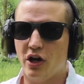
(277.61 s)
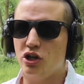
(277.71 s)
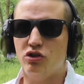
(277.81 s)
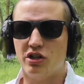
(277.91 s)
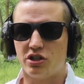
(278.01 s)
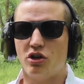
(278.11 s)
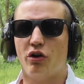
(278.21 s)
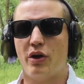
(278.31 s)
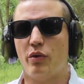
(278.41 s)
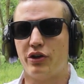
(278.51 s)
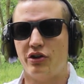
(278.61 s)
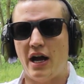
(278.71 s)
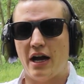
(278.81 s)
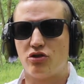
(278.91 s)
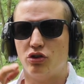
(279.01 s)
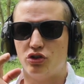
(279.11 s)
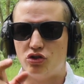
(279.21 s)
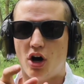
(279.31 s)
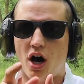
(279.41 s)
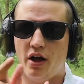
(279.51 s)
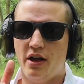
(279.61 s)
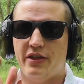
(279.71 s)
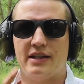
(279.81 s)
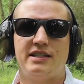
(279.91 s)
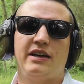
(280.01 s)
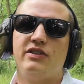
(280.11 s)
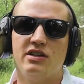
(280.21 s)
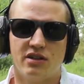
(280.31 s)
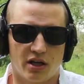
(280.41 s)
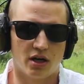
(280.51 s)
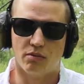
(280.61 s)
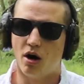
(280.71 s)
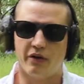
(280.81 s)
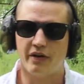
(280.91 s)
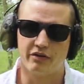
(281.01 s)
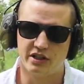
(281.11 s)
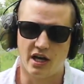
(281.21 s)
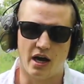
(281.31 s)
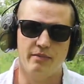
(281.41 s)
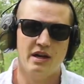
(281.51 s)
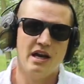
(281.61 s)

You just know that with your natural draw, that safety is gonna come off every time.